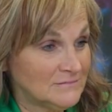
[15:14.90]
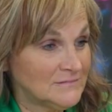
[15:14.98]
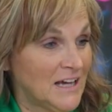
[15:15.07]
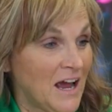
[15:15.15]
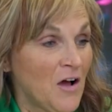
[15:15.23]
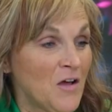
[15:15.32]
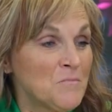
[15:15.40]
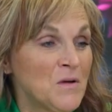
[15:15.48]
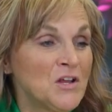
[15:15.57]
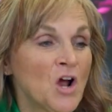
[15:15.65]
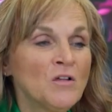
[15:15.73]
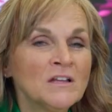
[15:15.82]
But
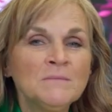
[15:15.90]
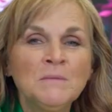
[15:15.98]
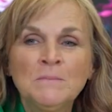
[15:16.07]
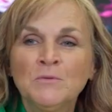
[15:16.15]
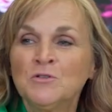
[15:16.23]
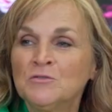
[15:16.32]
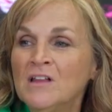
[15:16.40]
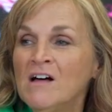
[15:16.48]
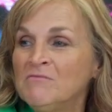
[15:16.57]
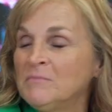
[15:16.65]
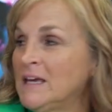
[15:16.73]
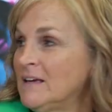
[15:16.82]
only people who
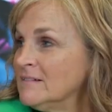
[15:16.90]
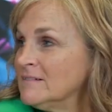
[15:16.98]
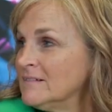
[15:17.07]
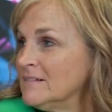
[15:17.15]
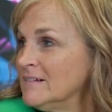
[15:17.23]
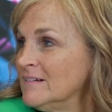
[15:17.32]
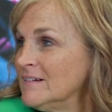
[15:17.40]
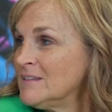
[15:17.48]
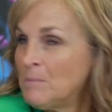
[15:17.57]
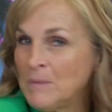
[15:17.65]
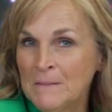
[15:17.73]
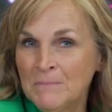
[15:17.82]
love me. The
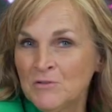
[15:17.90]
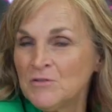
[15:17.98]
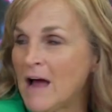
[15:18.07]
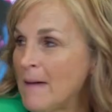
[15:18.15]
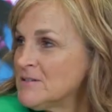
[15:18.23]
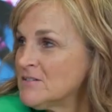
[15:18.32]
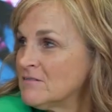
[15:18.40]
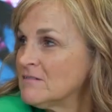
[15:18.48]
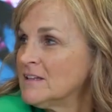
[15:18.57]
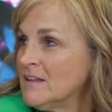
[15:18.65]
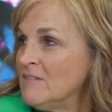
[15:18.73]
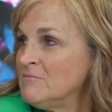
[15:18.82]
people who
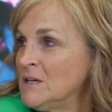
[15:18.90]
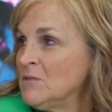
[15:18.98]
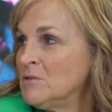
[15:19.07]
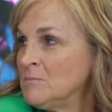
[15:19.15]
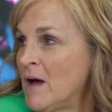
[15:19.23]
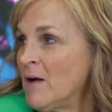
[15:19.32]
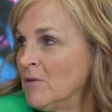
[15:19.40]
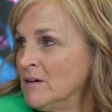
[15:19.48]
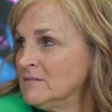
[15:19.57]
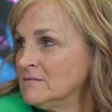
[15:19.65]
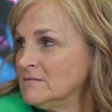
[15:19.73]
absolutely love me would buy one.